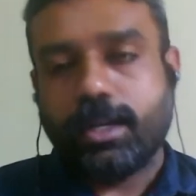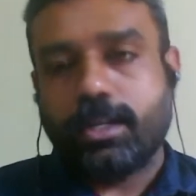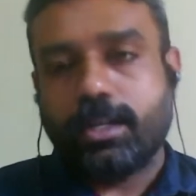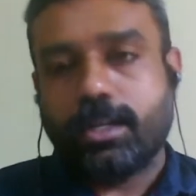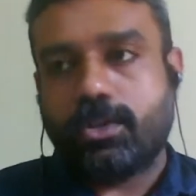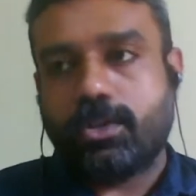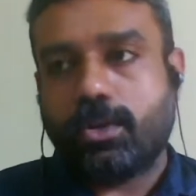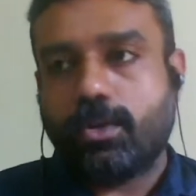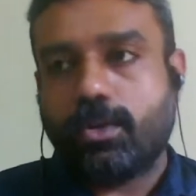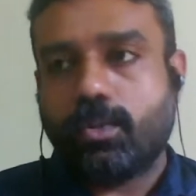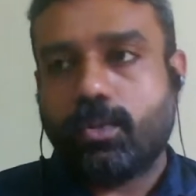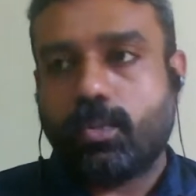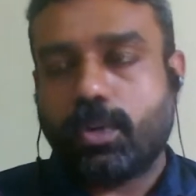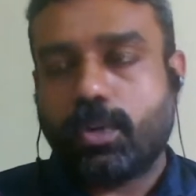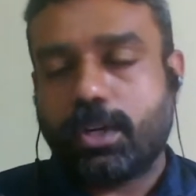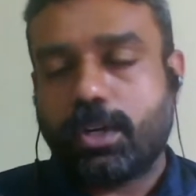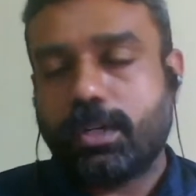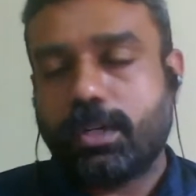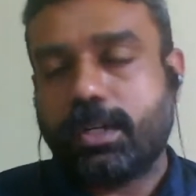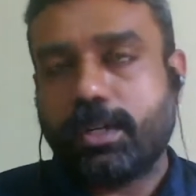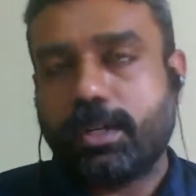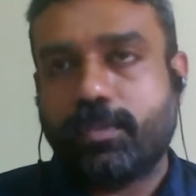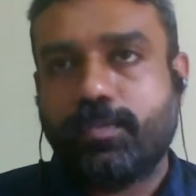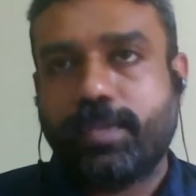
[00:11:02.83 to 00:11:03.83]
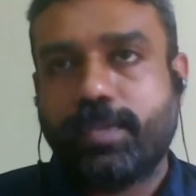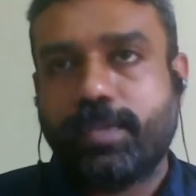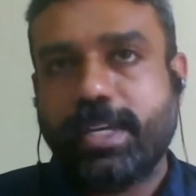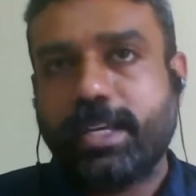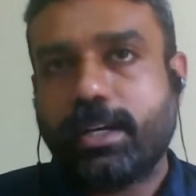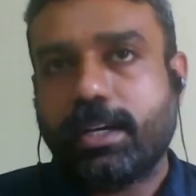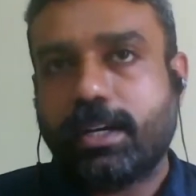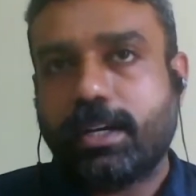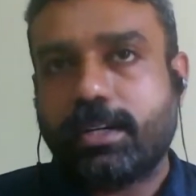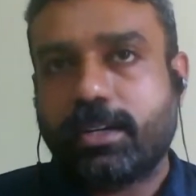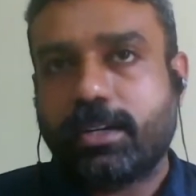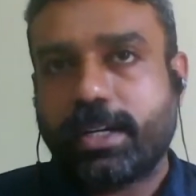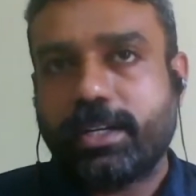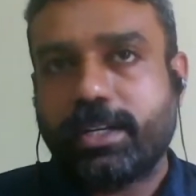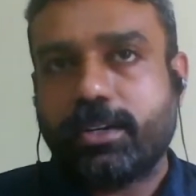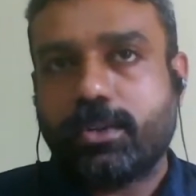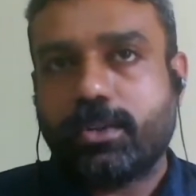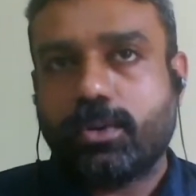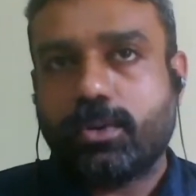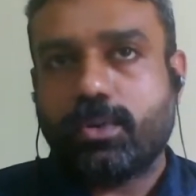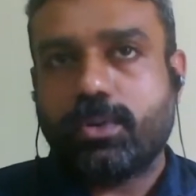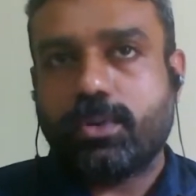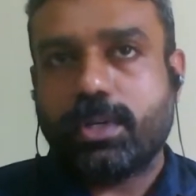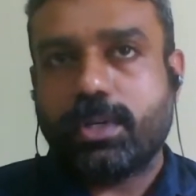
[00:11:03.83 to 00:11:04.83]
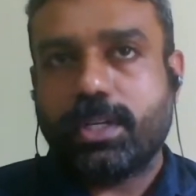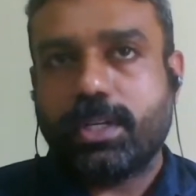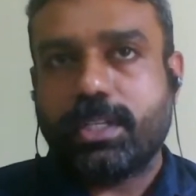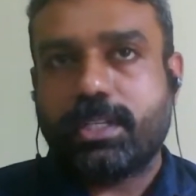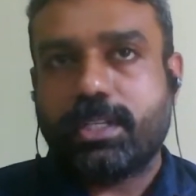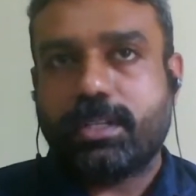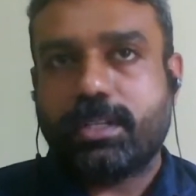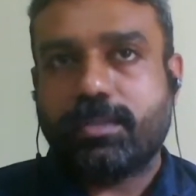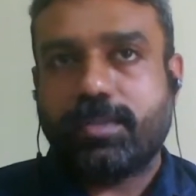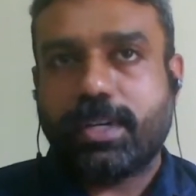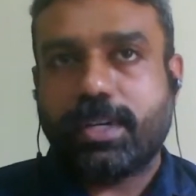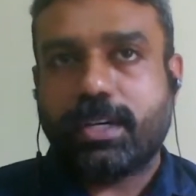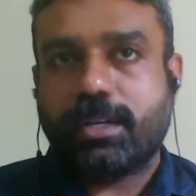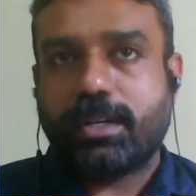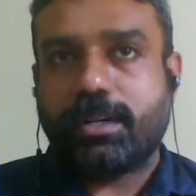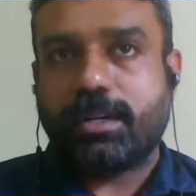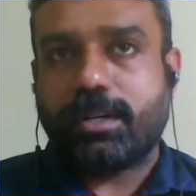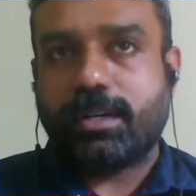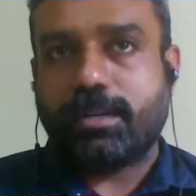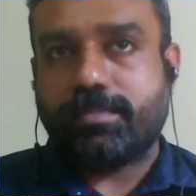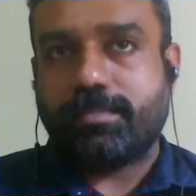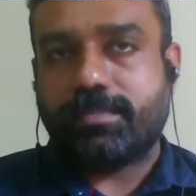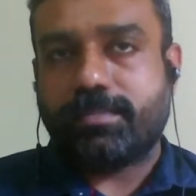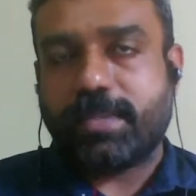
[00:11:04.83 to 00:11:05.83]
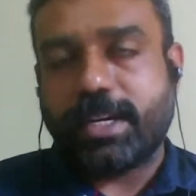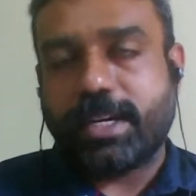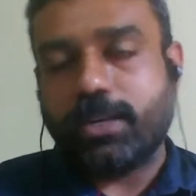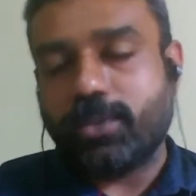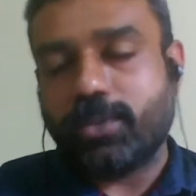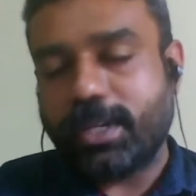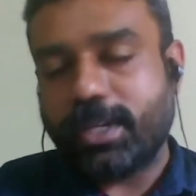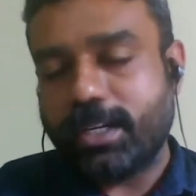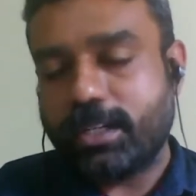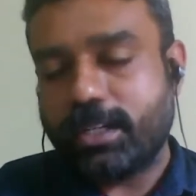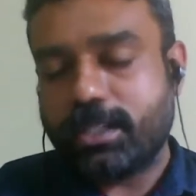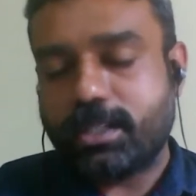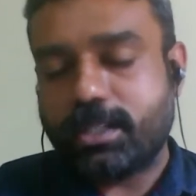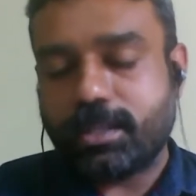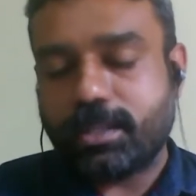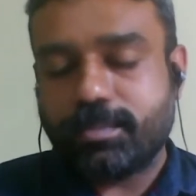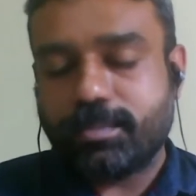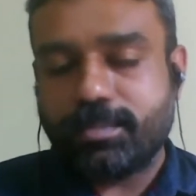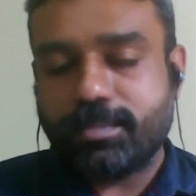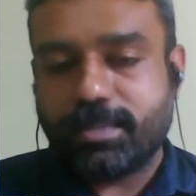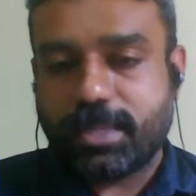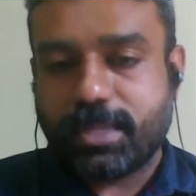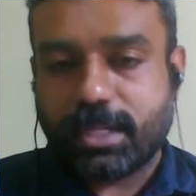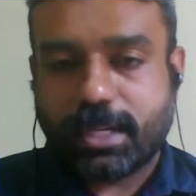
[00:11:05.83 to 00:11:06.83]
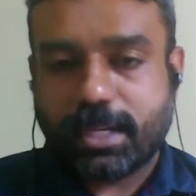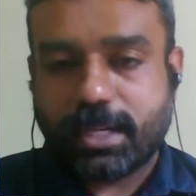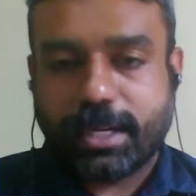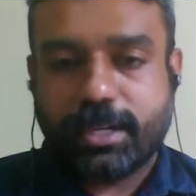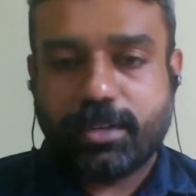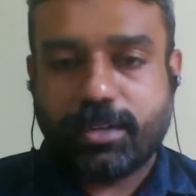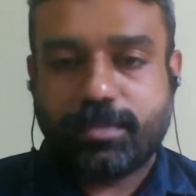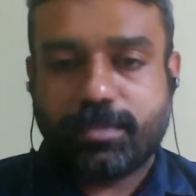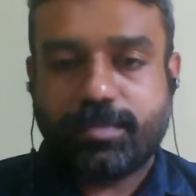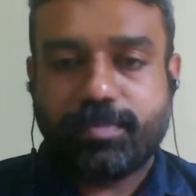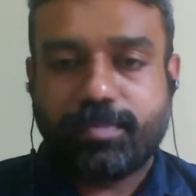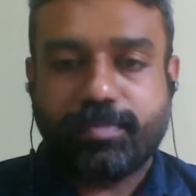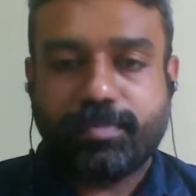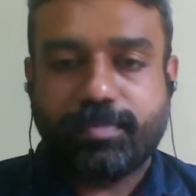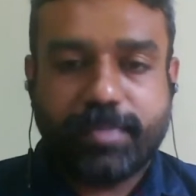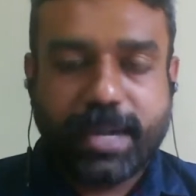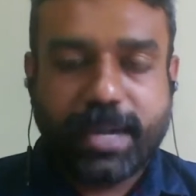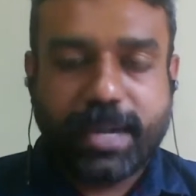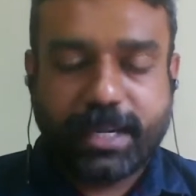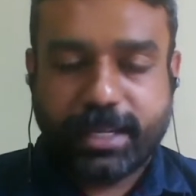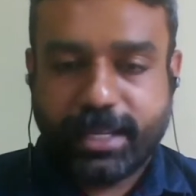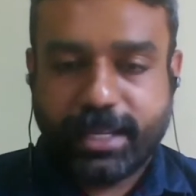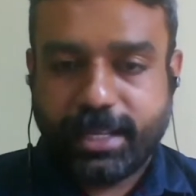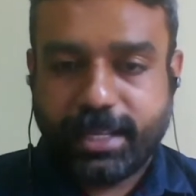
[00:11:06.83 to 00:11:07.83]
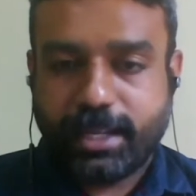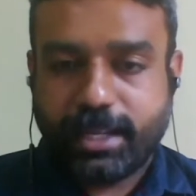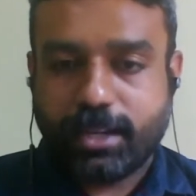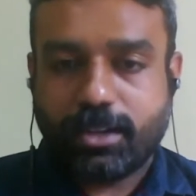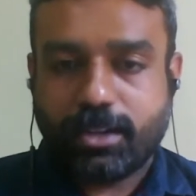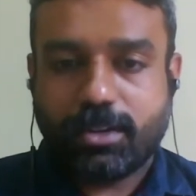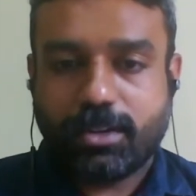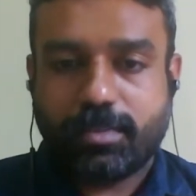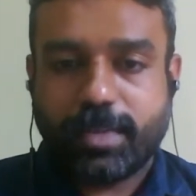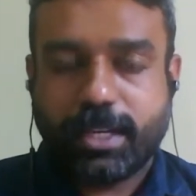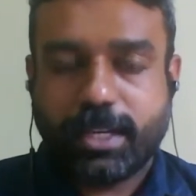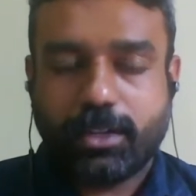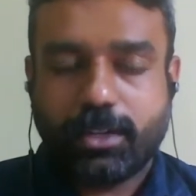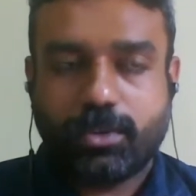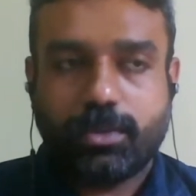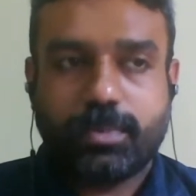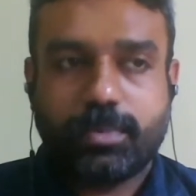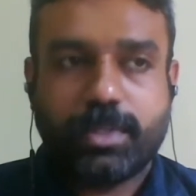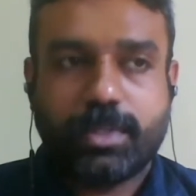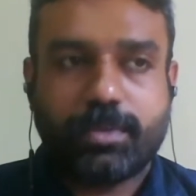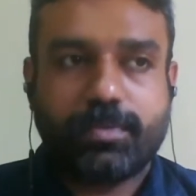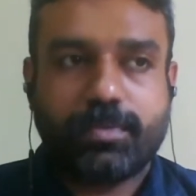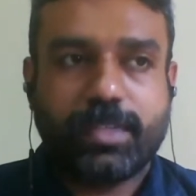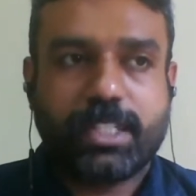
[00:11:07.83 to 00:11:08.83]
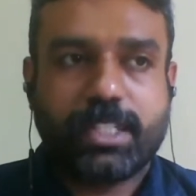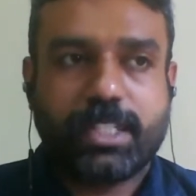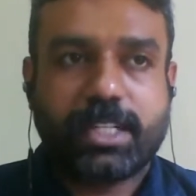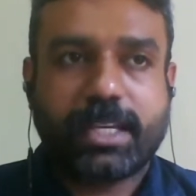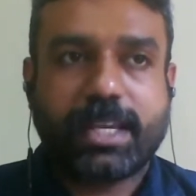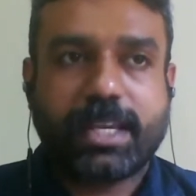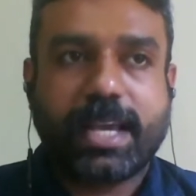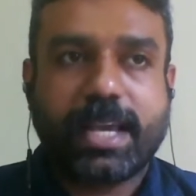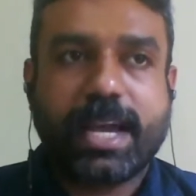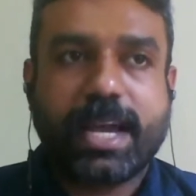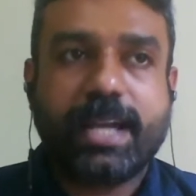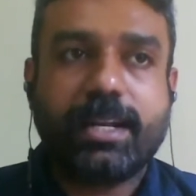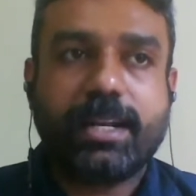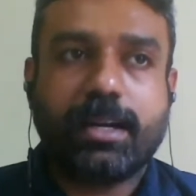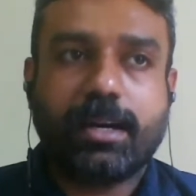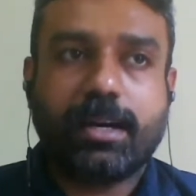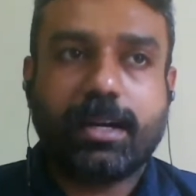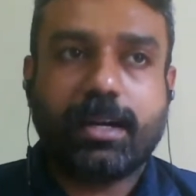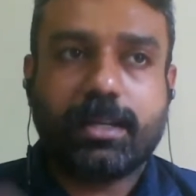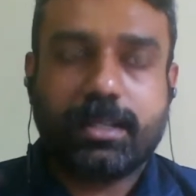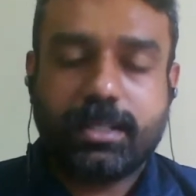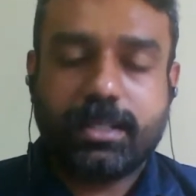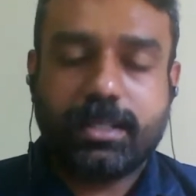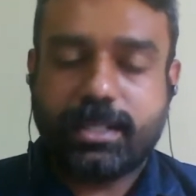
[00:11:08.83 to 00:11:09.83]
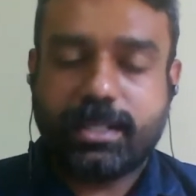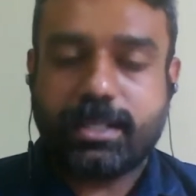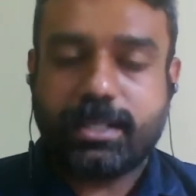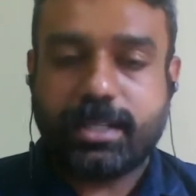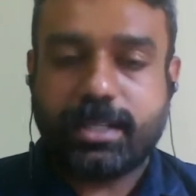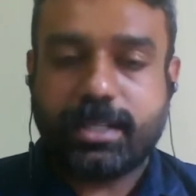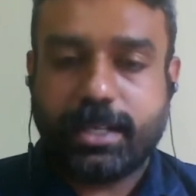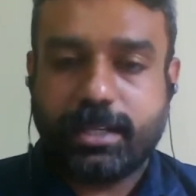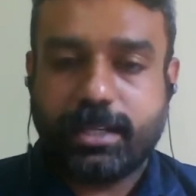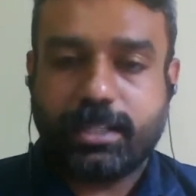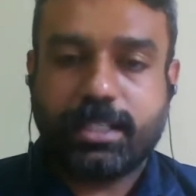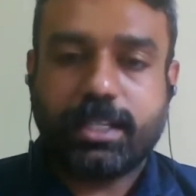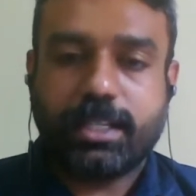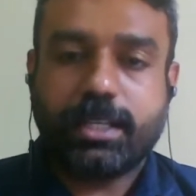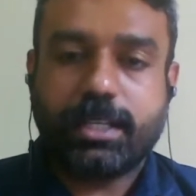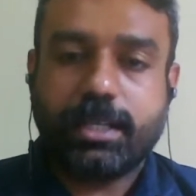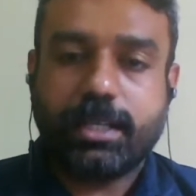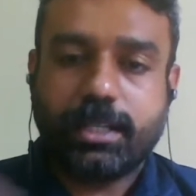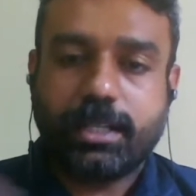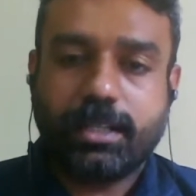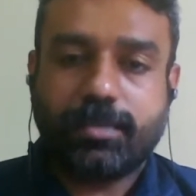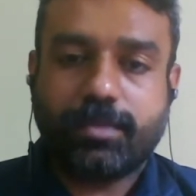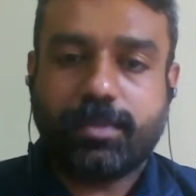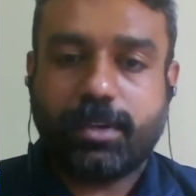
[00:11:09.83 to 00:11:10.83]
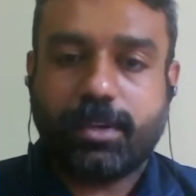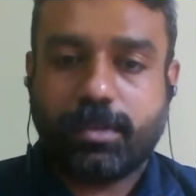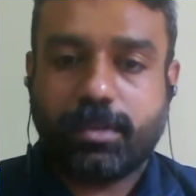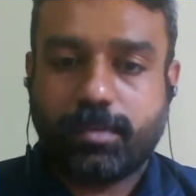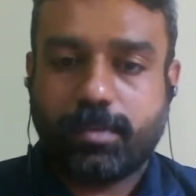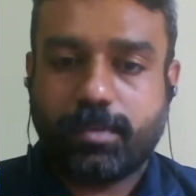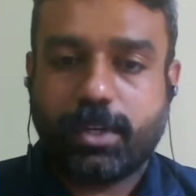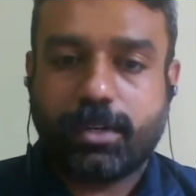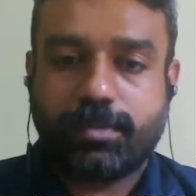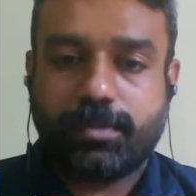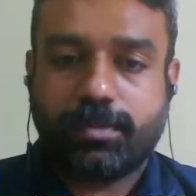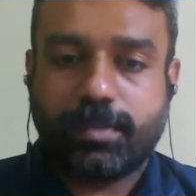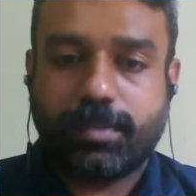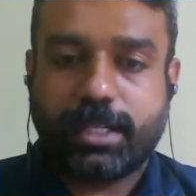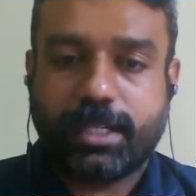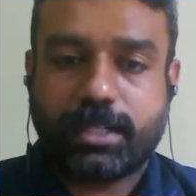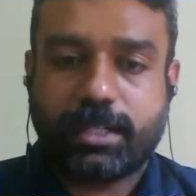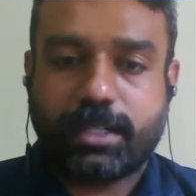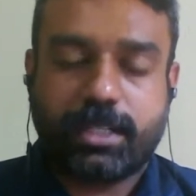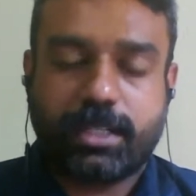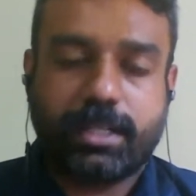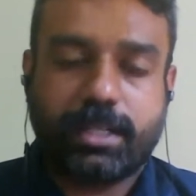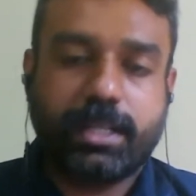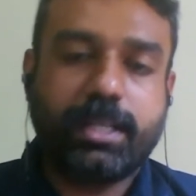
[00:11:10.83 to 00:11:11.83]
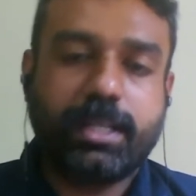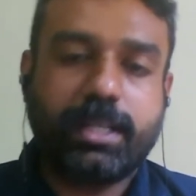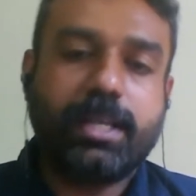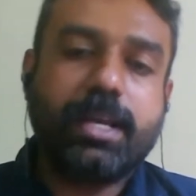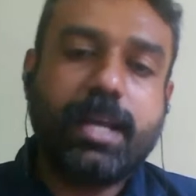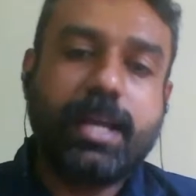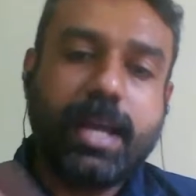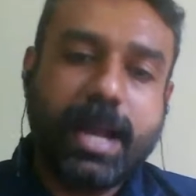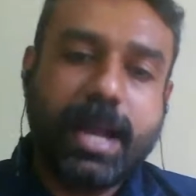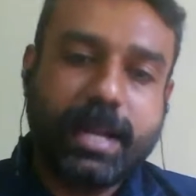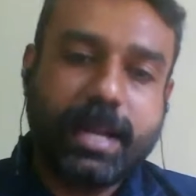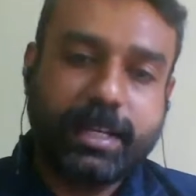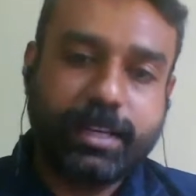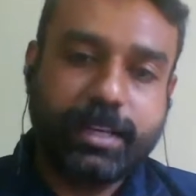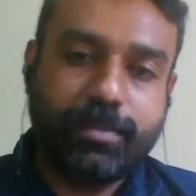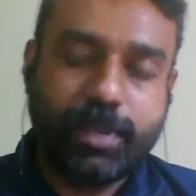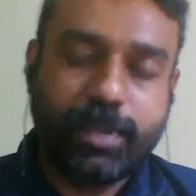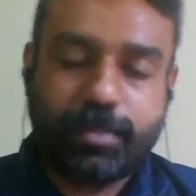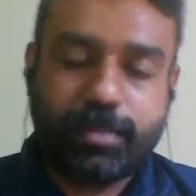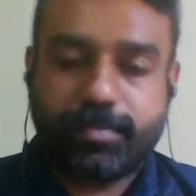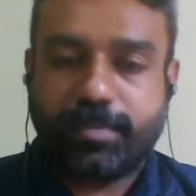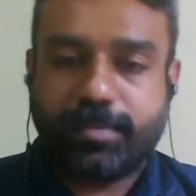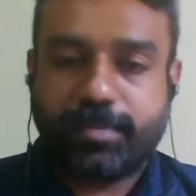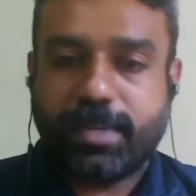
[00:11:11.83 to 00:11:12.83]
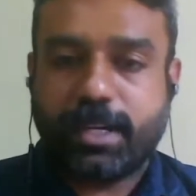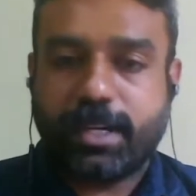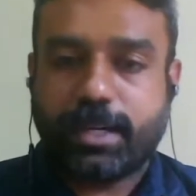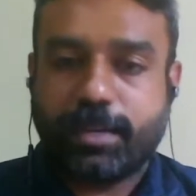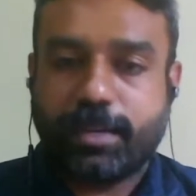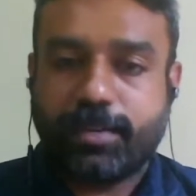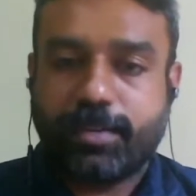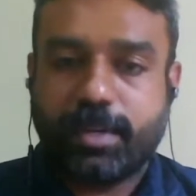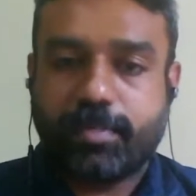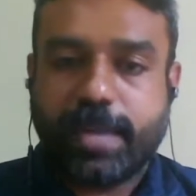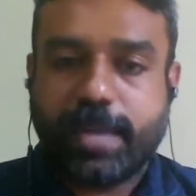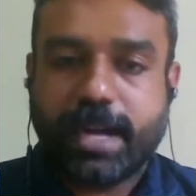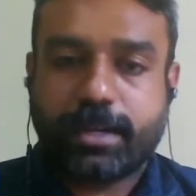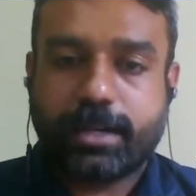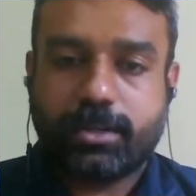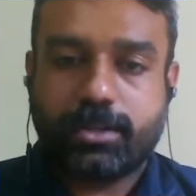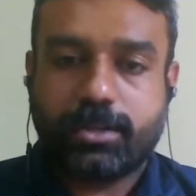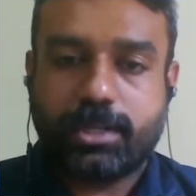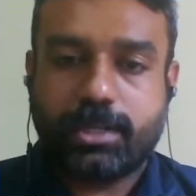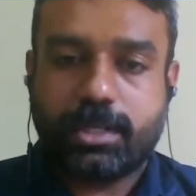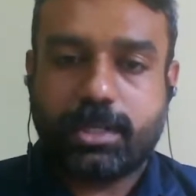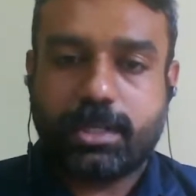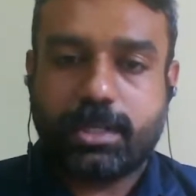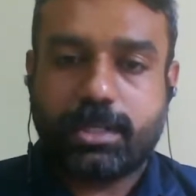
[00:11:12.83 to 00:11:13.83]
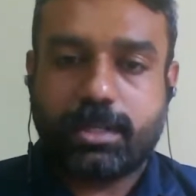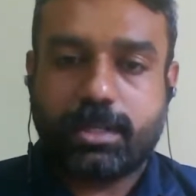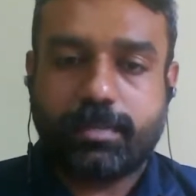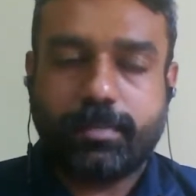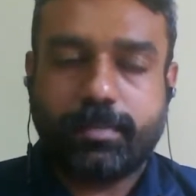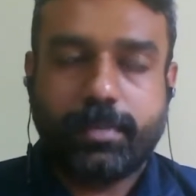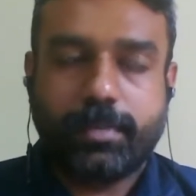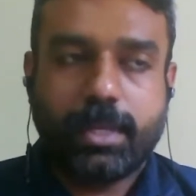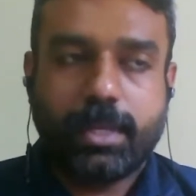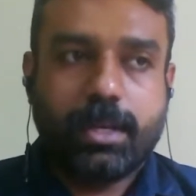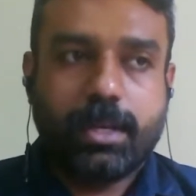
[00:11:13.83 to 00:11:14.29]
So what we are trying to do is we are trying to enrich some kind of bacteria or microbes which can harness this energy in the form of electricity and give it back to the system.